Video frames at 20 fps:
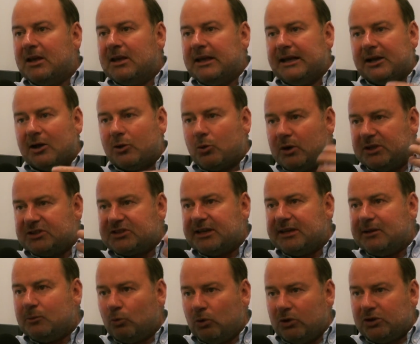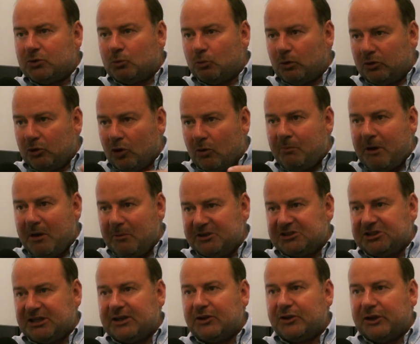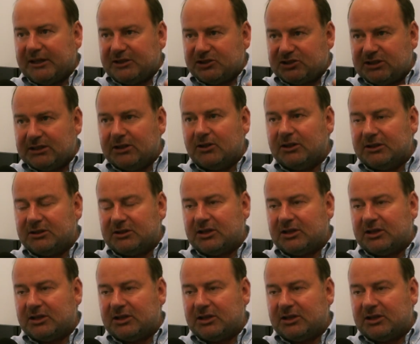In other words, they would not publish anything until the